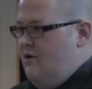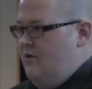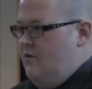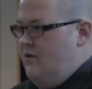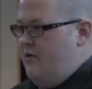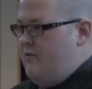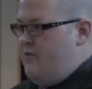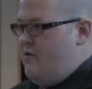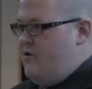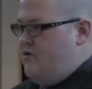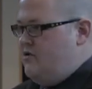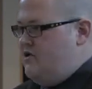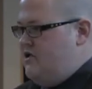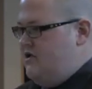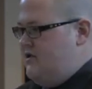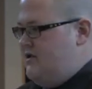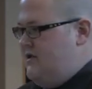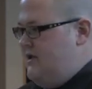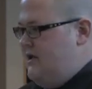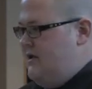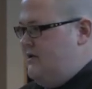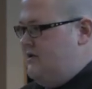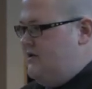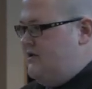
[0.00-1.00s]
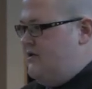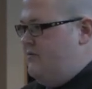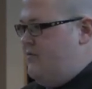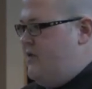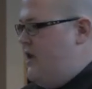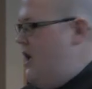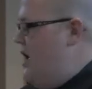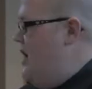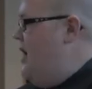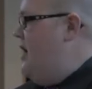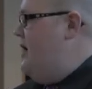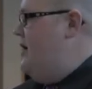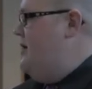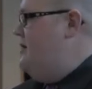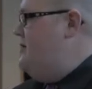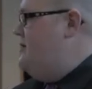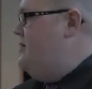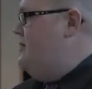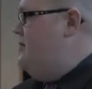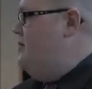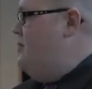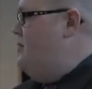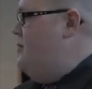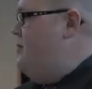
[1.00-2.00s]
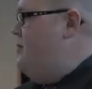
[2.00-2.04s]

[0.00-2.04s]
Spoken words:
with purchasing supplies and